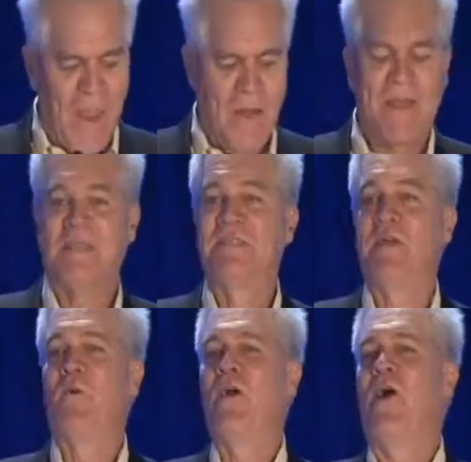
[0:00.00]
Okay,
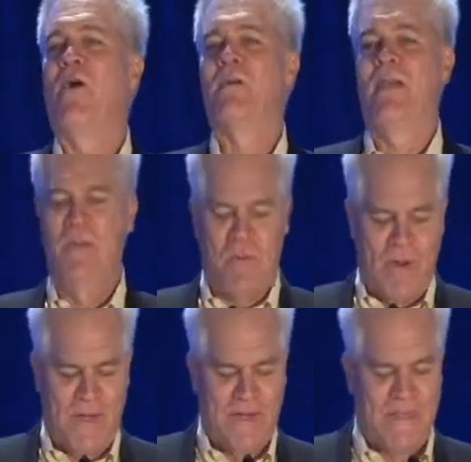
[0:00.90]
so we are a lean
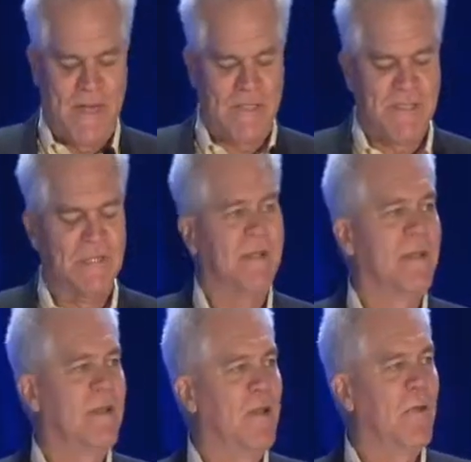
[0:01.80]
organization.
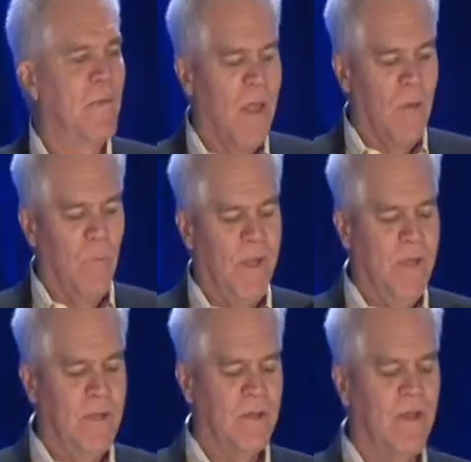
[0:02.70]
You know,
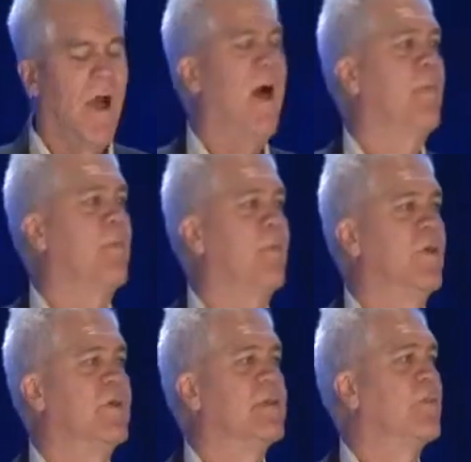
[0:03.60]
we could not
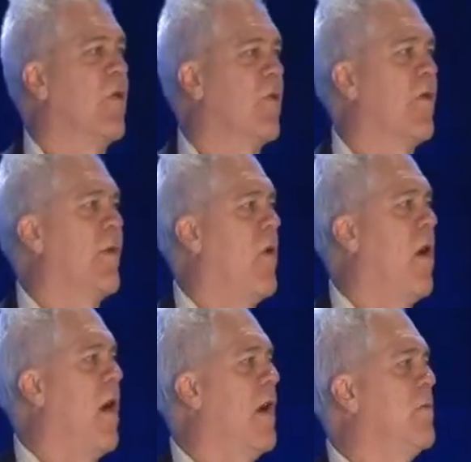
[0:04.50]
put this program
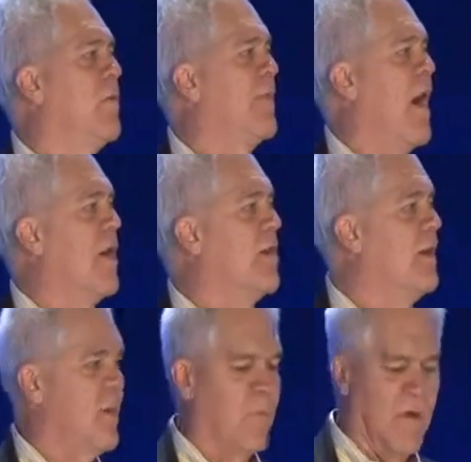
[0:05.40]
on without a
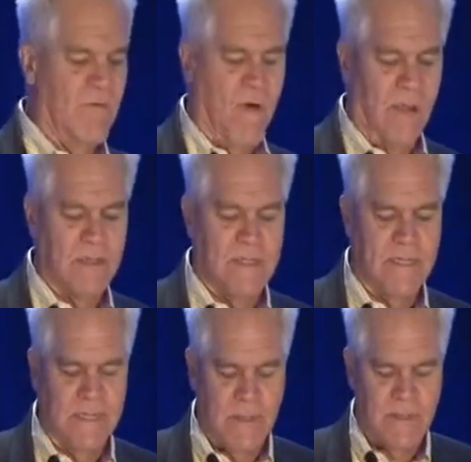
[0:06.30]
number of
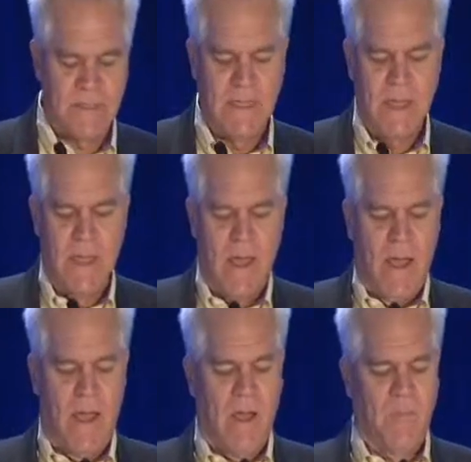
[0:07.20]
volunteers.
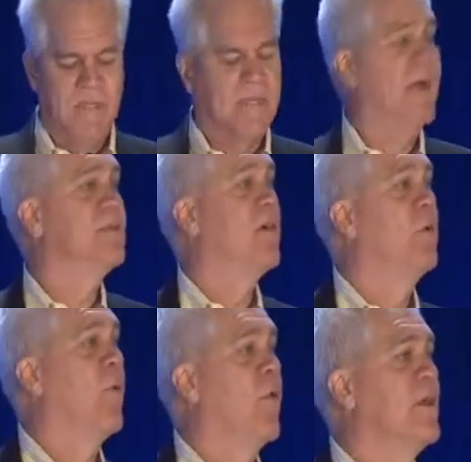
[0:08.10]
Besides our
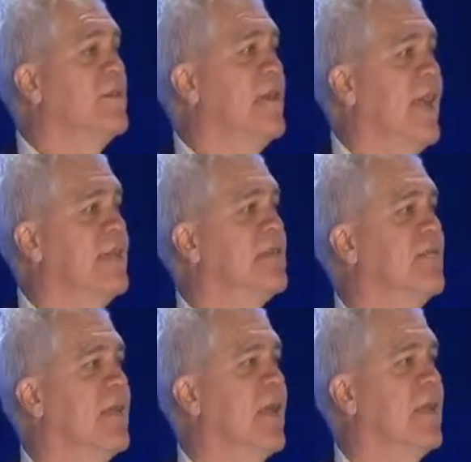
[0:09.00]
board, today's
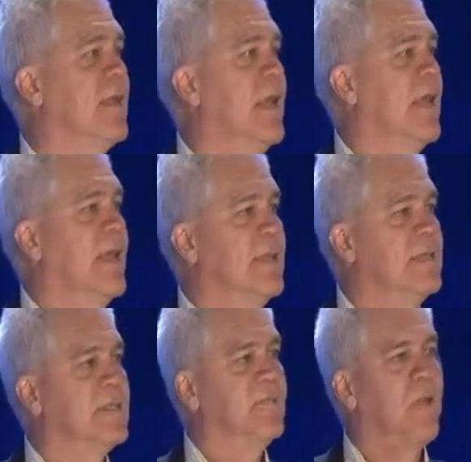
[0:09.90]
event
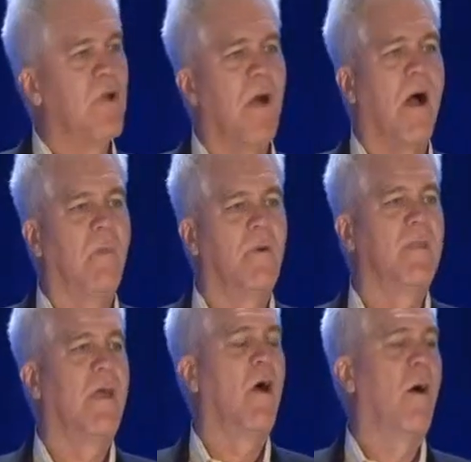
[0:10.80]
is put on with
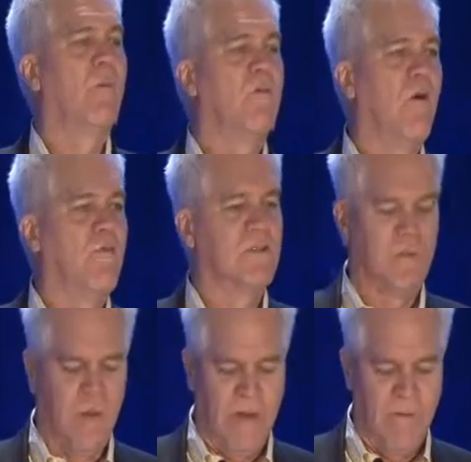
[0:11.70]
the help of over
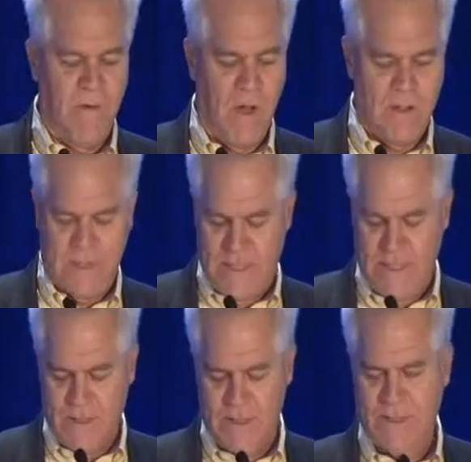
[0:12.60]
20
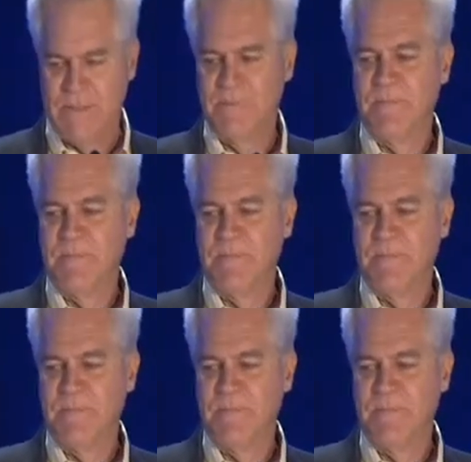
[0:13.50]
volunteers.